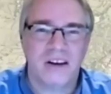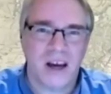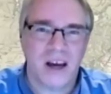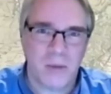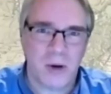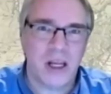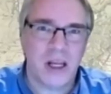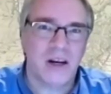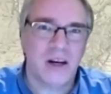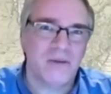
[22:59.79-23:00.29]

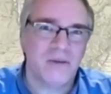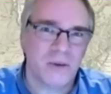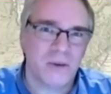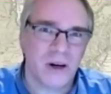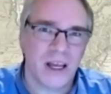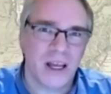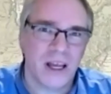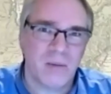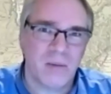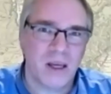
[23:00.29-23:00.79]
show was actually
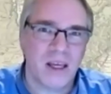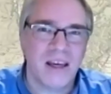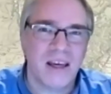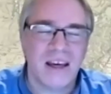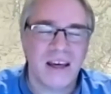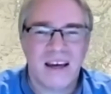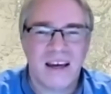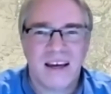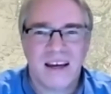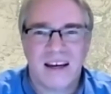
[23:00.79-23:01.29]
nominated
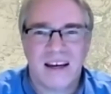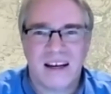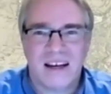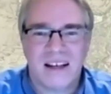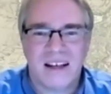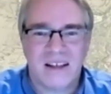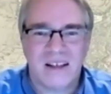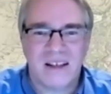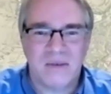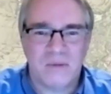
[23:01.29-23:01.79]
for an Emmy.